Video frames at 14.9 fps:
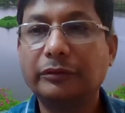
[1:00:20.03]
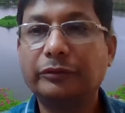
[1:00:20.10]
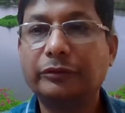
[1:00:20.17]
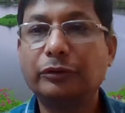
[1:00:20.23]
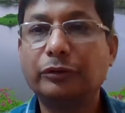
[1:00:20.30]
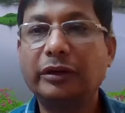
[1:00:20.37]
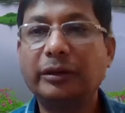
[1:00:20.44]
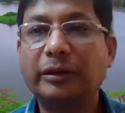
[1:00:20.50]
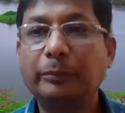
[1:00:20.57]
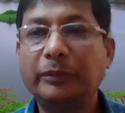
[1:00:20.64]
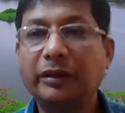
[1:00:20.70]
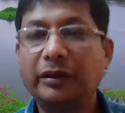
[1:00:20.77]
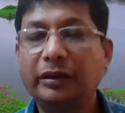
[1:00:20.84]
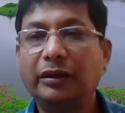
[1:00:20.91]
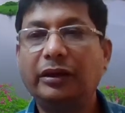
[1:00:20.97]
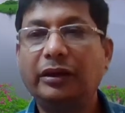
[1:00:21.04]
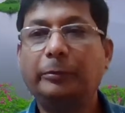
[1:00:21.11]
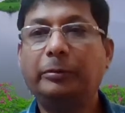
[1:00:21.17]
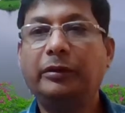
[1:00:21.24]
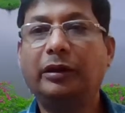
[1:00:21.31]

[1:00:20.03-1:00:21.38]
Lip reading: So let me leave